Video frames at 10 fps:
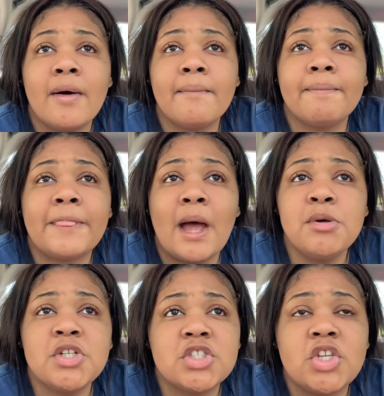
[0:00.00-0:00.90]
that
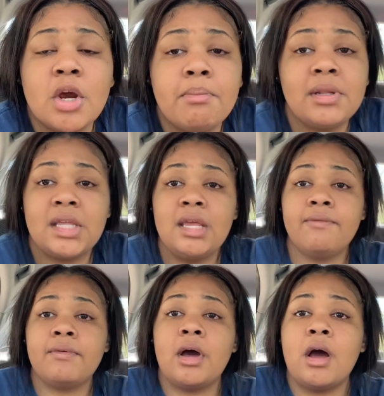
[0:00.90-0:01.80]
was just their
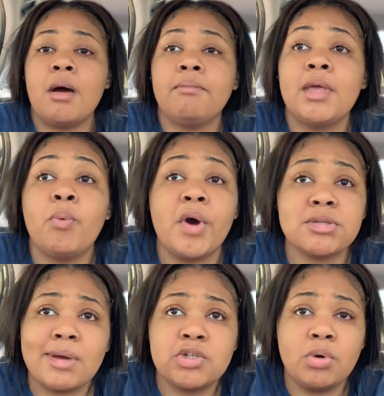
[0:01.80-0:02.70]
belief. It
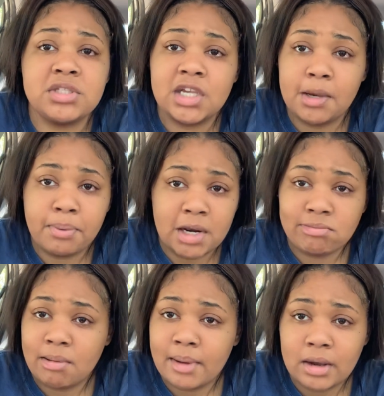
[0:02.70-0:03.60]
was my choice to get
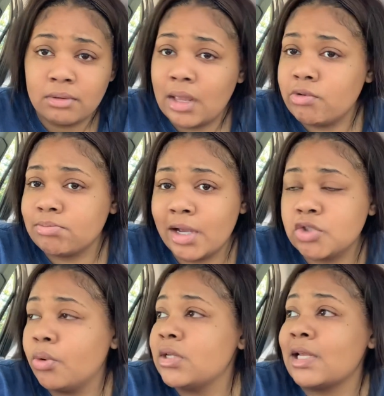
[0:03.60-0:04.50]
pregnant by Michael. That was my
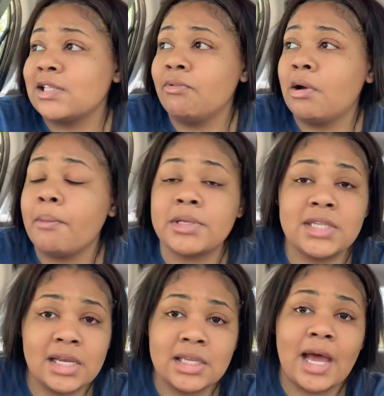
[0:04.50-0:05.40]
choice. I slept with him
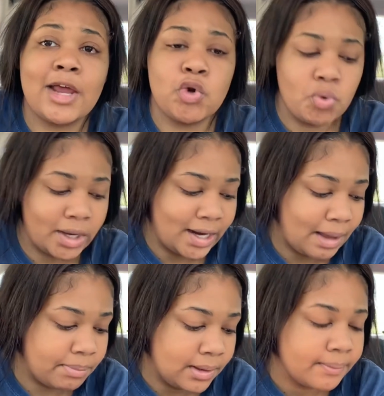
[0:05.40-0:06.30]
unprotected. I knew it can
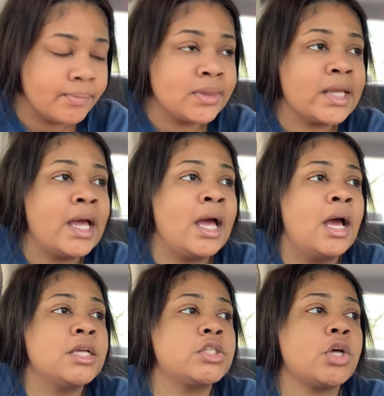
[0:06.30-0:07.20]
happen.
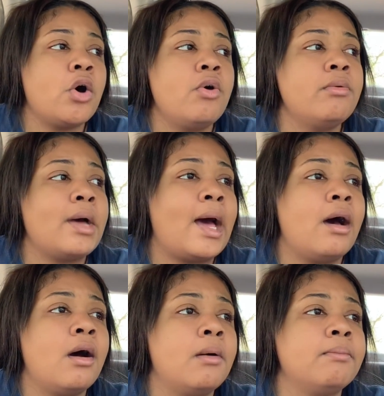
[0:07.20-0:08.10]
So
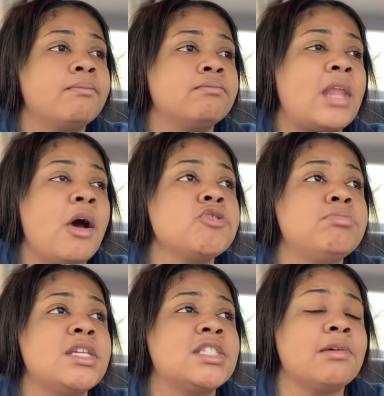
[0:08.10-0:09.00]
that was
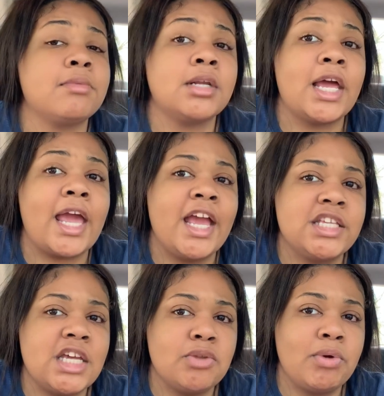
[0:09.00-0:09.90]
December like
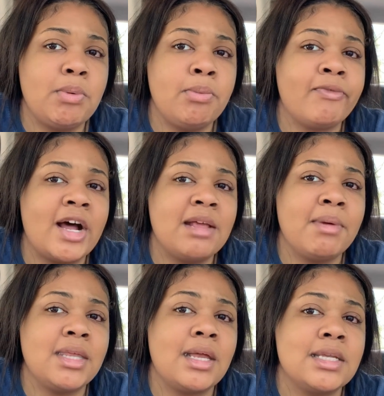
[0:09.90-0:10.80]
18th when we finally
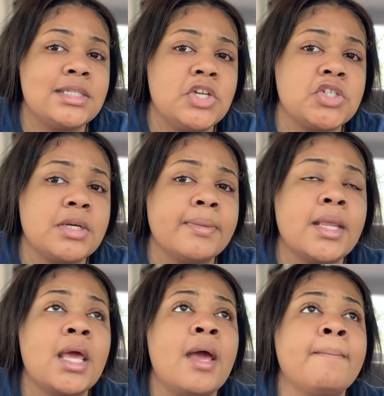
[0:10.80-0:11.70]
made that
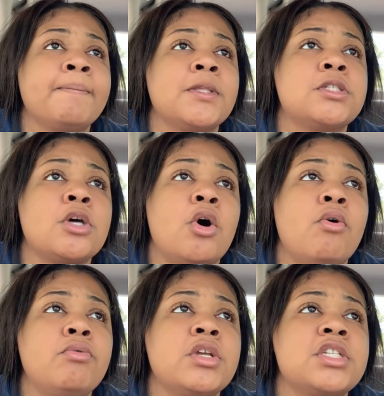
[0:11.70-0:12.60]
decision.
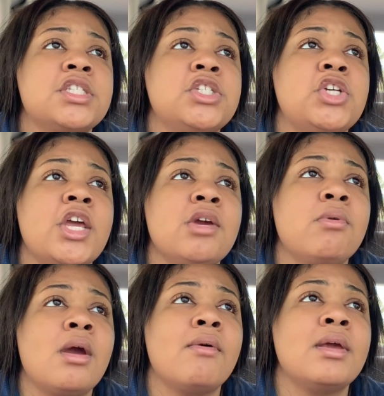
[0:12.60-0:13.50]
So this
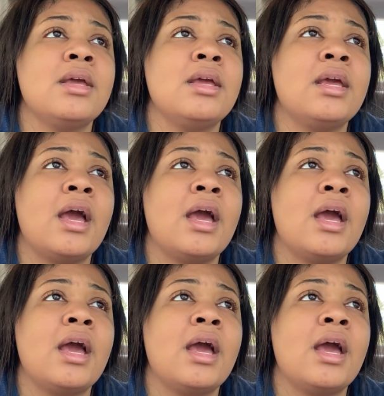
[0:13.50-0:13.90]
January